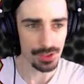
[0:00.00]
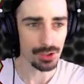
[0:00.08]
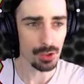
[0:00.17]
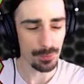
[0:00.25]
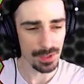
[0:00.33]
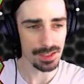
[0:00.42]
So let's
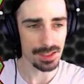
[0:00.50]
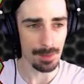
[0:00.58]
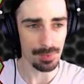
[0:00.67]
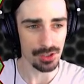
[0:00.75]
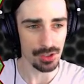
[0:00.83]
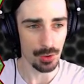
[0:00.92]
go for this
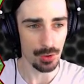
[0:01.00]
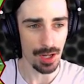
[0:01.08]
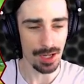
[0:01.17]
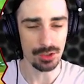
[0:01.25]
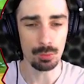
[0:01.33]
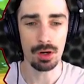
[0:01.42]
episode.
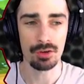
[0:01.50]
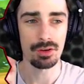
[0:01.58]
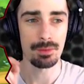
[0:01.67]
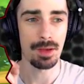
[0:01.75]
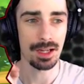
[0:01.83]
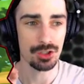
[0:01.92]
I do want to
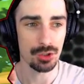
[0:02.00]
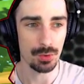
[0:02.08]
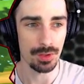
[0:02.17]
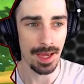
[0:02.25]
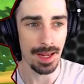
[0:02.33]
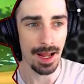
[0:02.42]
remind you
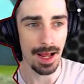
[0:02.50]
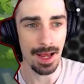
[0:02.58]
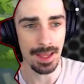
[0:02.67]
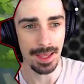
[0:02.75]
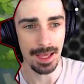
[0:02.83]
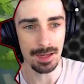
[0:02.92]
that
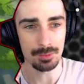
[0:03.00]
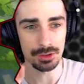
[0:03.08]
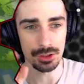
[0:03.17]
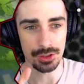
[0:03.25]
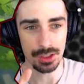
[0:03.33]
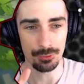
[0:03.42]
I am
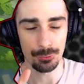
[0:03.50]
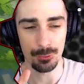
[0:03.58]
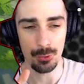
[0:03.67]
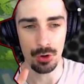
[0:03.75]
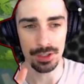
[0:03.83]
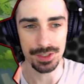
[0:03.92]
looking
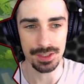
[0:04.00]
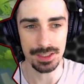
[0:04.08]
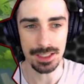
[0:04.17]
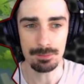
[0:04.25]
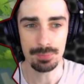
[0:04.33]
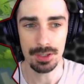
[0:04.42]
for
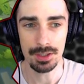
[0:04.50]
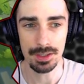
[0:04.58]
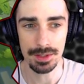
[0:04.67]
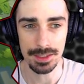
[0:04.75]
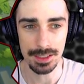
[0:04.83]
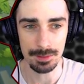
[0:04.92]
steampunk
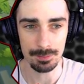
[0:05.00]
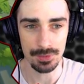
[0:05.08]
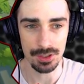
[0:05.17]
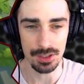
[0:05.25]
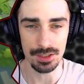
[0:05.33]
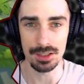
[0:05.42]

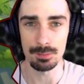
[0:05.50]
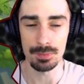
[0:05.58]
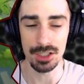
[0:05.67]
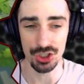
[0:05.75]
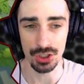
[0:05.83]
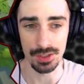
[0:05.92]
themed
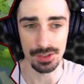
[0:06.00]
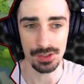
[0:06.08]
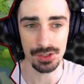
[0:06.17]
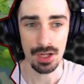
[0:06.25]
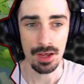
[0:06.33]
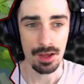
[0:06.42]

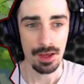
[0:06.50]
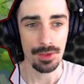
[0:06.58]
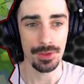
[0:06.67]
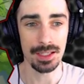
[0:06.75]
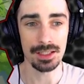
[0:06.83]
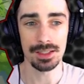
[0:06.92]
submissions,
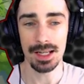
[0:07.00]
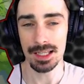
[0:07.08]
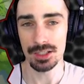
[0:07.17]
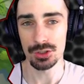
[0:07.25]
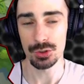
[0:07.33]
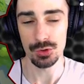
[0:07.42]
things that I
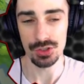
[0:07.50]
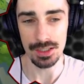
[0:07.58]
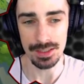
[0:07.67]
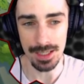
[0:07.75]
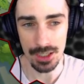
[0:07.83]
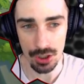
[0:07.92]
can use to
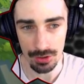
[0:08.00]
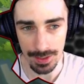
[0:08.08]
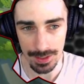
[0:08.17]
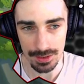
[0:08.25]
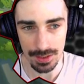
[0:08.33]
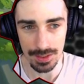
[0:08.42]

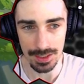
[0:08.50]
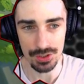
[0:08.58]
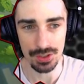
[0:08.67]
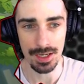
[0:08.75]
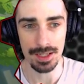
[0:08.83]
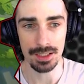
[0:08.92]
decorate,
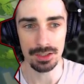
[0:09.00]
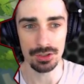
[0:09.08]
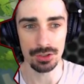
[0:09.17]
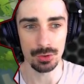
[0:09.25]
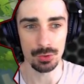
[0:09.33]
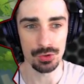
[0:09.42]
things that I can
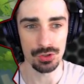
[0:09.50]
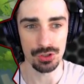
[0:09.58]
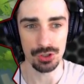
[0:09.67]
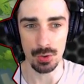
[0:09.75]
use